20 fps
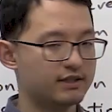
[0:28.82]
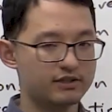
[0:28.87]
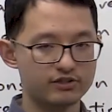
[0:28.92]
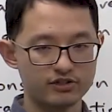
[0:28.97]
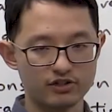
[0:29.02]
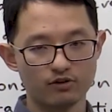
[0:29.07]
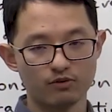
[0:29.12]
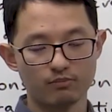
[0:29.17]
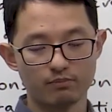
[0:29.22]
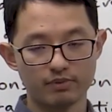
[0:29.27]

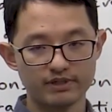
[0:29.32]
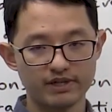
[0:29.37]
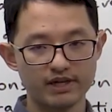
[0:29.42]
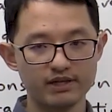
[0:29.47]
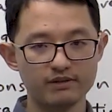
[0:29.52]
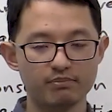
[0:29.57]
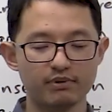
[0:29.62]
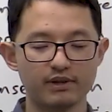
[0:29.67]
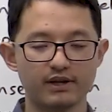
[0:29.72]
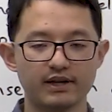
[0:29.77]
So
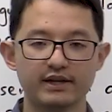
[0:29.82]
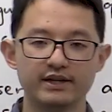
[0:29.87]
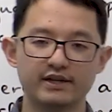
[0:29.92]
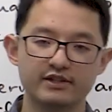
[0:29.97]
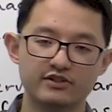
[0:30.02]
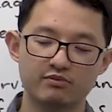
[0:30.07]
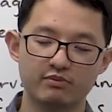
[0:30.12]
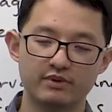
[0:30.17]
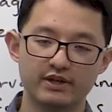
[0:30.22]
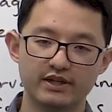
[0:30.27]
pretend play
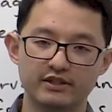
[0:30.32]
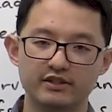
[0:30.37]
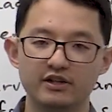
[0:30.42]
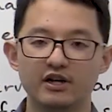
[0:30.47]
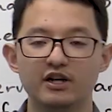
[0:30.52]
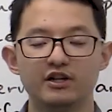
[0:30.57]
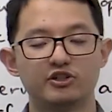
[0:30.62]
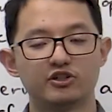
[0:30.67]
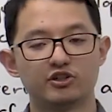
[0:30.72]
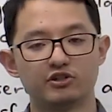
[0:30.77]
is
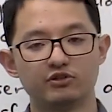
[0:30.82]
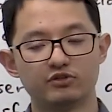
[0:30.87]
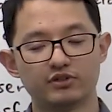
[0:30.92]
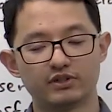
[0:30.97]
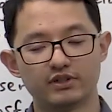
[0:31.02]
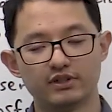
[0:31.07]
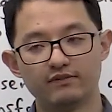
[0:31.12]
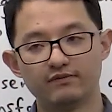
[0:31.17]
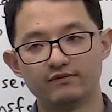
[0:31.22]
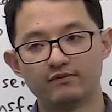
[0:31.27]
when
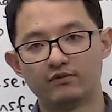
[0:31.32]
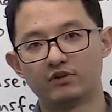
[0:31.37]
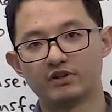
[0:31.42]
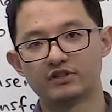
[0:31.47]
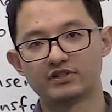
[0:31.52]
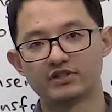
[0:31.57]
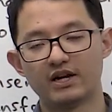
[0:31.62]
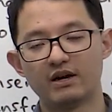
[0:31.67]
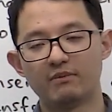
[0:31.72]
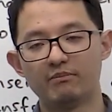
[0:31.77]
children, for
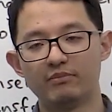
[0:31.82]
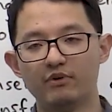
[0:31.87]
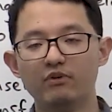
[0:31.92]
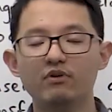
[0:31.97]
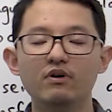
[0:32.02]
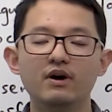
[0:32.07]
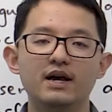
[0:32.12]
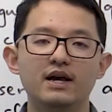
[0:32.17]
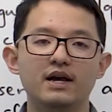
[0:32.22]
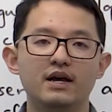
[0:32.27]

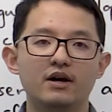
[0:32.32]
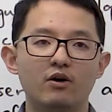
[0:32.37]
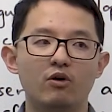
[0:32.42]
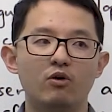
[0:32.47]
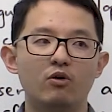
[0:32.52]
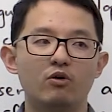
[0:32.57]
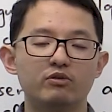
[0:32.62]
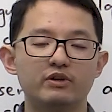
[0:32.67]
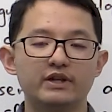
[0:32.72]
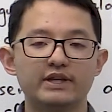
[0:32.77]
example,
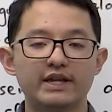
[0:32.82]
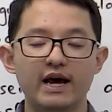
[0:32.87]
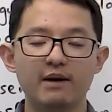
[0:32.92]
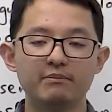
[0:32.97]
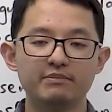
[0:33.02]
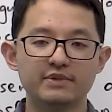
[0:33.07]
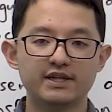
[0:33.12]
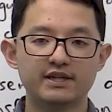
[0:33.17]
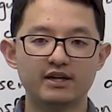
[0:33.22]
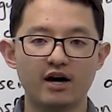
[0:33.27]
hold an
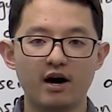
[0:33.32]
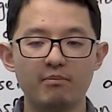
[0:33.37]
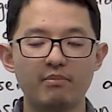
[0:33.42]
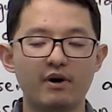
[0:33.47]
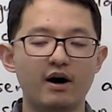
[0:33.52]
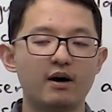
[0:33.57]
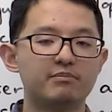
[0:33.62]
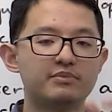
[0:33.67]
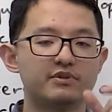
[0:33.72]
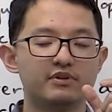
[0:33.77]
empty
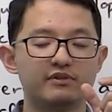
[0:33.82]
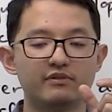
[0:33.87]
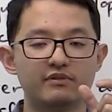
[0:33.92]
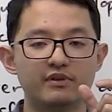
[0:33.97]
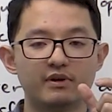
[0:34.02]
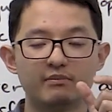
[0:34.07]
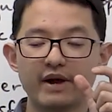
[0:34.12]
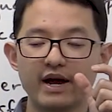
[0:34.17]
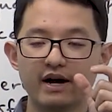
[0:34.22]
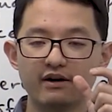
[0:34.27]
cup up to
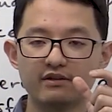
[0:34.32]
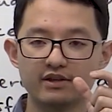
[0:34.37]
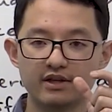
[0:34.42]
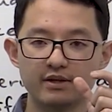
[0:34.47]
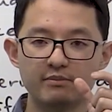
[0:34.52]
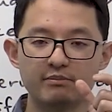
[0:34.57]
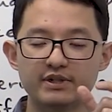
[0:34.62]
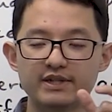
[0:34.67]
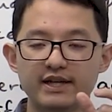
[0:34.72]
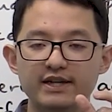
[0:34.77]
their mouth
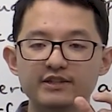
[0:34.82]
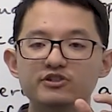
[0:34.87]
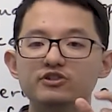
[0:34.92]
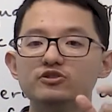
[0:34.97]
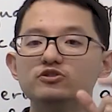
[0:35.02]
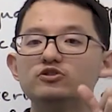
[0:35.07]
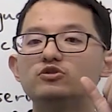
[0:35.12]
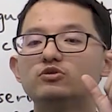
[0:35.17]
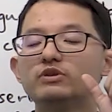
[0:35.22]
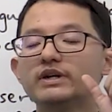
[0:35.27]
and pretend
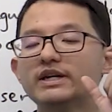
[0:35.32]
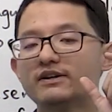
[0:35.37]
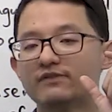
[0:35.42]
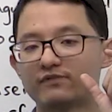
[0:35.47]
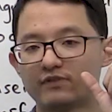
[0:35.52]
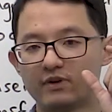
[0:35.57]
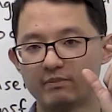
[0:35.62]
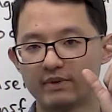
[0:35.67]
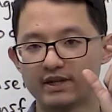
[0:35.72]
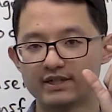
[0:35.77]
to drink
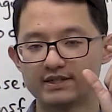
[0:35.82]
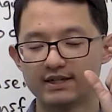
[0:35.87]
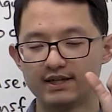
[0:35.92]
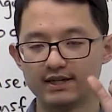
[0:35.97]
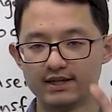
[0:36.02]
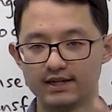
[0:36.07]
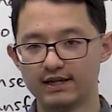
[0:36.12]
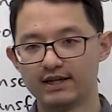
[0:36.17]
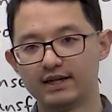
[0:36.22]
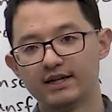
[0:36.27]
from it
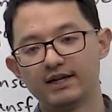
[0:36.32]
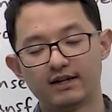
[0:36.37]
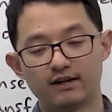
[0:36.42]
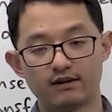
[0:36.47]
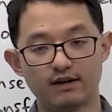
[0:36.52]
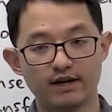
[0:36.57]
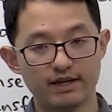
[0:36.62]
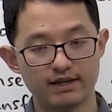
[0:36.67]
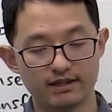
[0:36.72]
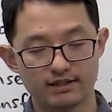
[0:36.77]

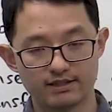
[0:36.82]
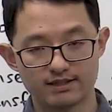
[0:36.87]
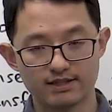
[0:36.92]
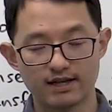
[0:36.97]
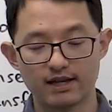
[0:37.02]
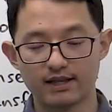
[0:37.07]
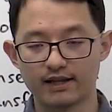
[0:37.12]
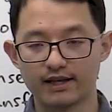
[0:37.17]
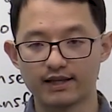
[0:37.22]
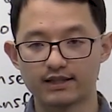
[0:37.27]
right? It's
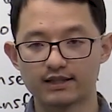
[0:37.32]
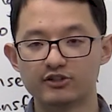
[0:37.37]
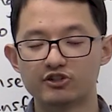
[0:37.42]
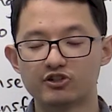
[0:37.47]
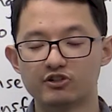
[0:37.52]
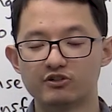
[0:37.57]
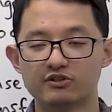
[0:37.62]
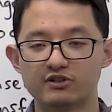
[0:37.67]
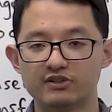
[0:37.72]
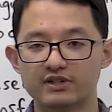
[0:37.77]
not like the
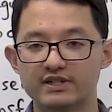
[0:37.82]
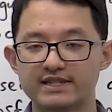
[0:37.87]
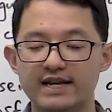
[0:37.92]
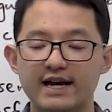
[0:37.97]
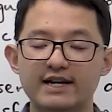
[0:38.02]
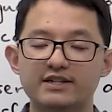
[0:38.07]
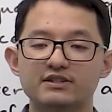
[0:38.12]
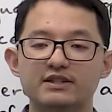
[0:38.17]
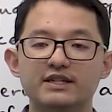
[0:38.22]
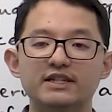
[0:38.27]
children is
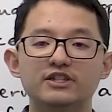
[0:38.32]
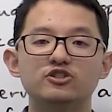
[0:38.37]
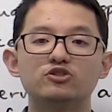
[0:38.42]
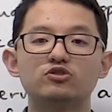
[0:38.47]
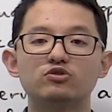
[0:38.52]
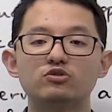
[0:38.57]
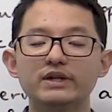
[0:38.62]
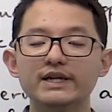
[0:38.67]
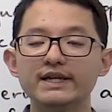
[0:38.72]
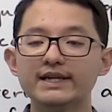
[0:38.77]
actually
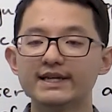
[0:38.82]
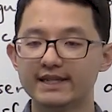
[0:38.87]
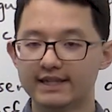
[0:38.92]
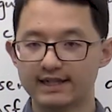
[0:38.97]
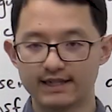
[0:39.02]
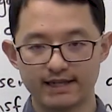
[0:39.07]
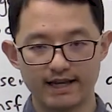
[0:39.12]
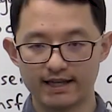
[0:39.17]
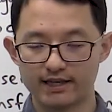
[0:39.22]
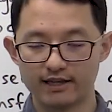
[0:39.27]

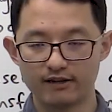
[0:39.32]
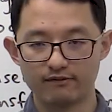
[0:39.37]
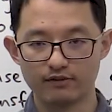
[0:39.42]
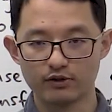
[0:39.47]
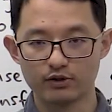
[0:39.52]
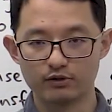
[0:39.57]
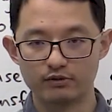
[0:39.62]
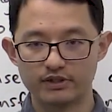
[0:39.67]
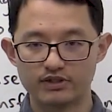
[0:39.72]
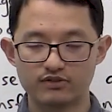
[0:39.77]
drinking any
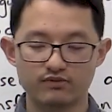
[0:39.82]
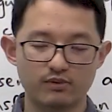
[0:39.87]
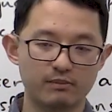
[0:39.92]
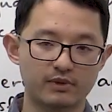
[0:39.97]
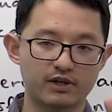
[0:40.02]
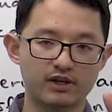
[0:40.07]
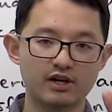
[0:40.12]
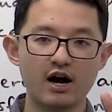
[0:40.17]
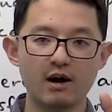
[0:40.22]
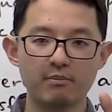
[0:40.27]
fluids from
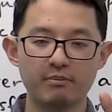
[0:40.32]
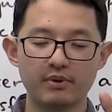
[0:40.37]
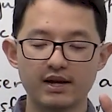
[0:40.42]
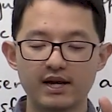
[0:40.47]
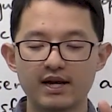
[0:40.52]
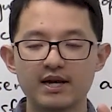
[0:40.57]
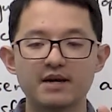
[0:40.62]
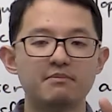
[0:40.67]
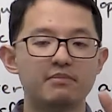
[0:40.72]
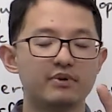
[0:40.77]
the cup,
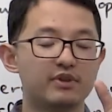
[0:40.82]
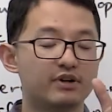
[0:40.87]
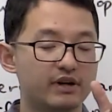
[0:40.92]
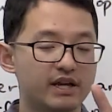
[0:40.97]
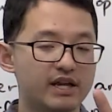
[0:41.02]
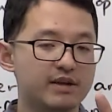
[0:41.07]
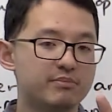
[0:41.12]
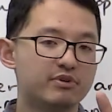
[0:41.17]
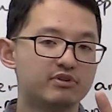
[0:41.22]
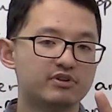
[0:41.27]
but they're
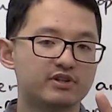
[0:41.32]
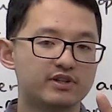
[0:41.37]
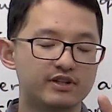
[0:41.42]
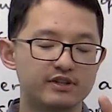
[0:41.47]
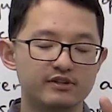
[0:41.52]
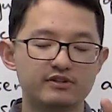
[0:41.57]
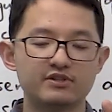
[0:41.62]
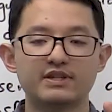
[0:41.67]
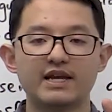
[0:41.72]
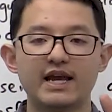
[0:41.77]
able to
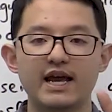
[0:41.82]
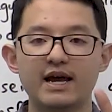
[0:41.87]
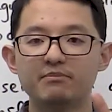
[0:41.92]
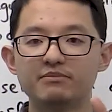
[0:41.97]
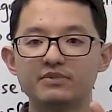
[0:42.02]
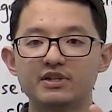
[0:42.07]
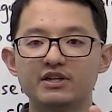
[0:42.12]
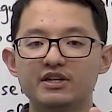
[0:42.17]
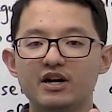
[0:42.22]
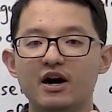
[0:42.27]
use the
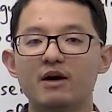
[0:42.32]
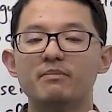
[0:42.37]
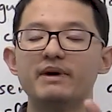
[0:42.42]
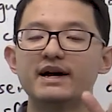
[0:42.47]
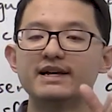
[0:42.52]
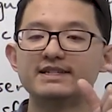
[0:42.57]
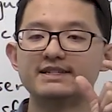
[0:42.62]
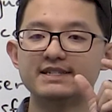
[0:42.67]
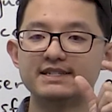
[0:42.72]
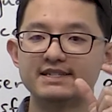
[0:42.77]
empty cup
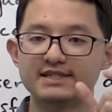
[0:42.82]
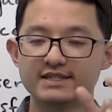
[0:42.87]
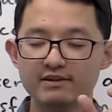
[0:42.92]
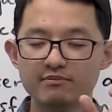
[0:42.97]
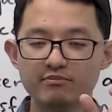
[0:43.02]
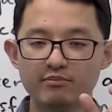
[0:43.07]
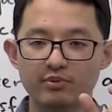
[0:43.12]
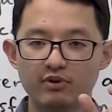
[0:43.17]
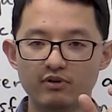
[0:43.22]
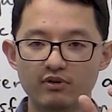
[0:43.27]
as a
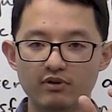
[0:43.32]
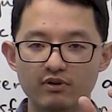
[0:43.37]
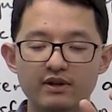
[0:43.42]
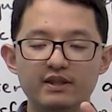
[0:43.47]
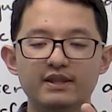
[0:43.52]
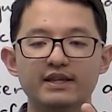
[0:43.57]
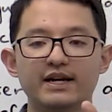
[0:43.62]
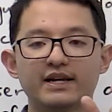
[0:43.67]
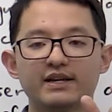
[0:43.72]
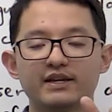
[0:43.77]

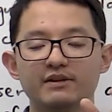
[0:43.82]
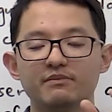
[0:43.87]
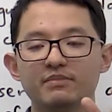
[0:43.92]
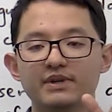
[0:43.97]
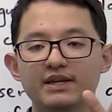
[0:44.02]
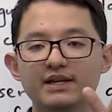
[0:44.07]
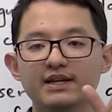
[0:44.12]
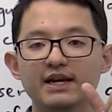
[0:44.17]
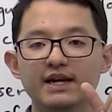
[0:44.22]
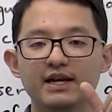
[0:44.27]
symbol that can
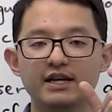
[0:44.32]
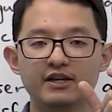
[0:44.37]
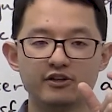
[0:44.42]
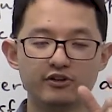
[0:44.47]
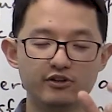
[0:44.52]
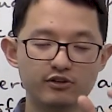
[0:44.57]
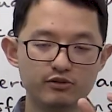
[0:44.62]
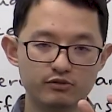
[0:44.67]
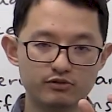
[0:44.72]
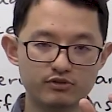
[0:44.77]
be
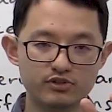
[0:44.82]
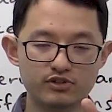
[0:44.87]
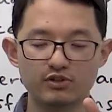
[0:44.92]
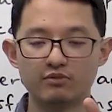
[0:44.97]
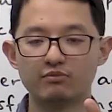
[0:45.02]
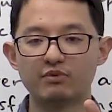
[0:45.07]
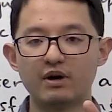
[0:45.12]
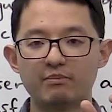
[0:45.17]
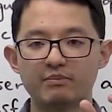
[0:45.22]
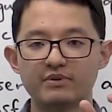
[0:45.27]
used
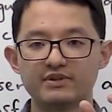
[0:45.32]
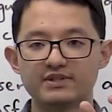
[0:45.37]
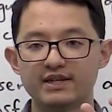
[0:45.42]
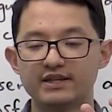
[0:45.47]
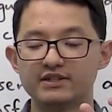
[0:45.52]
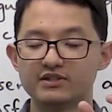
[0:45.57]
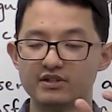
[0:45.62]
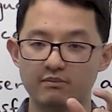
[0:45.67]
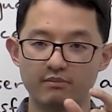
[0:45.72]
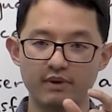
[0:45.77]
to
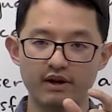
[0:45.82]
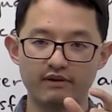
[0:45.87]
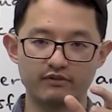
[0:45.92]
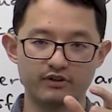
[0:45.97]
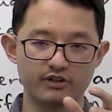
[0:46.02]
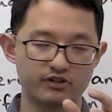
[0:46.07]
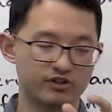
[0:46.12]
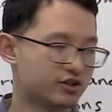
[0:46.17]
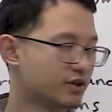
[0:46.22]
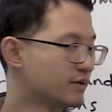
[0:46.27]
represent a
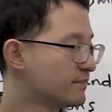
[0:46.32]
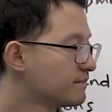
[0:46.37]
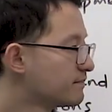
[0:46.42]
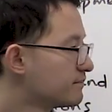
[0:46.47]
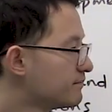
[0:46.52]
beverage.